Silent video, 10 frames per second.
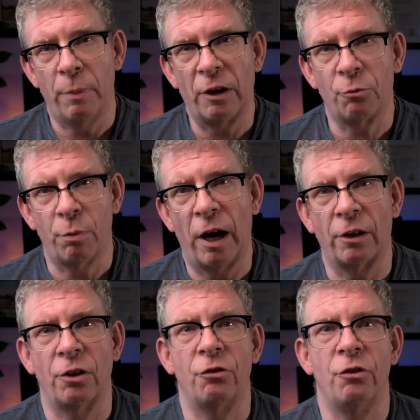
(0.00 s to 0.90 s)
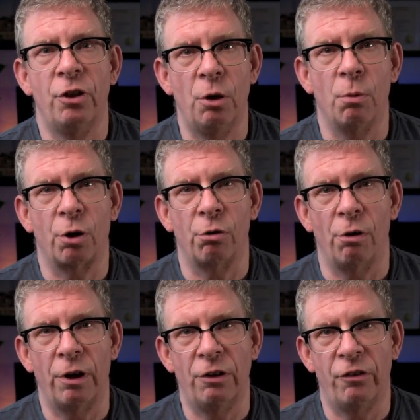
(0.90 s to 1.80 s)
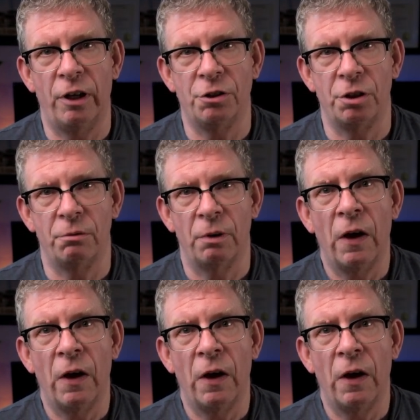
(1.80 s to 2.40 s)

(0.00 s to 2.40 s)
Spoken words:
best practice new worker orientation.